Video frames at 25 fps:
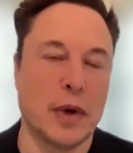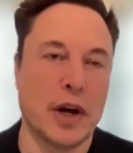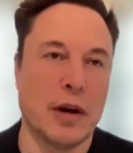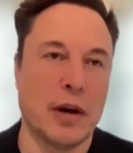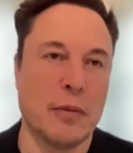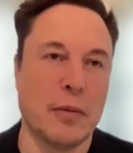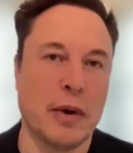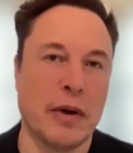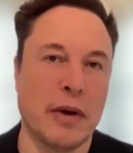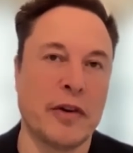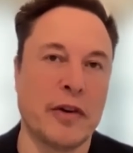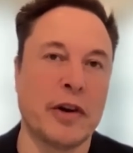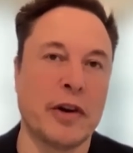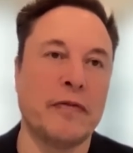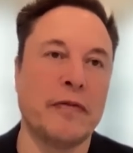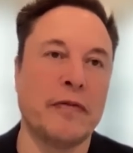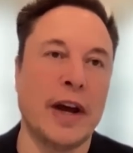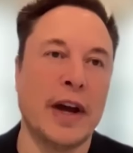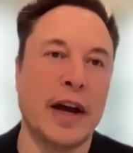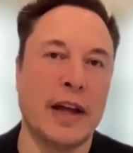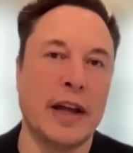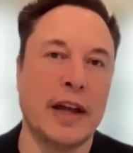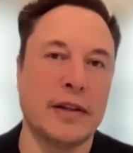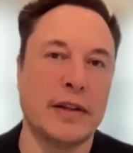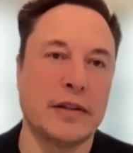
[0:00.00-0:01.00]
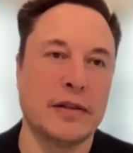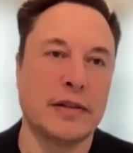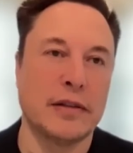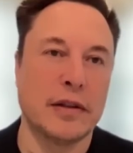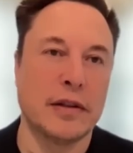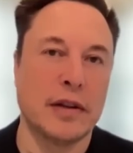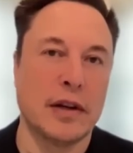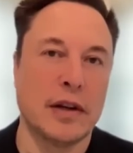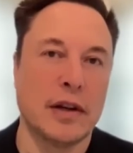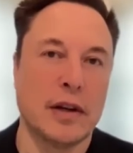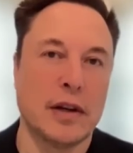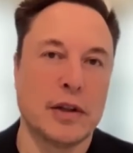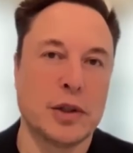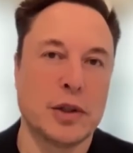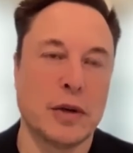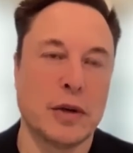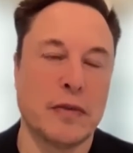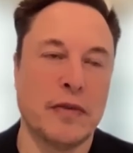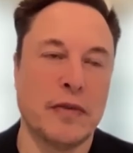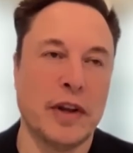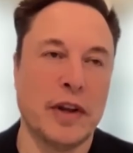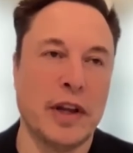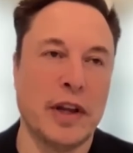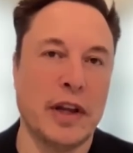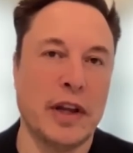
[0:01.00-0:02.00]
uh, permanent bans
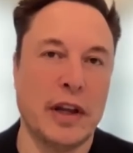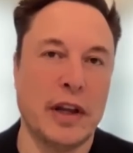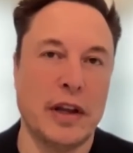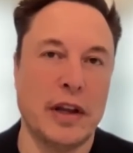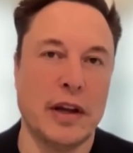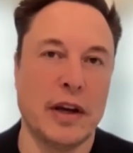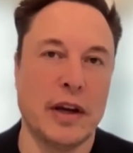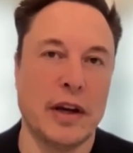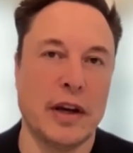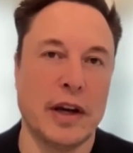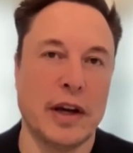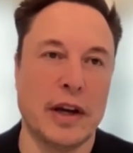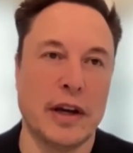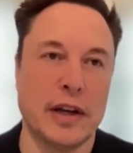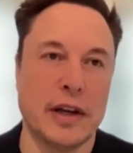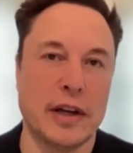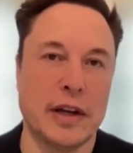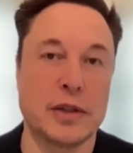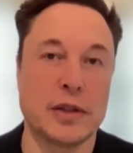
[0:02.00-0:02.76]
should be uh,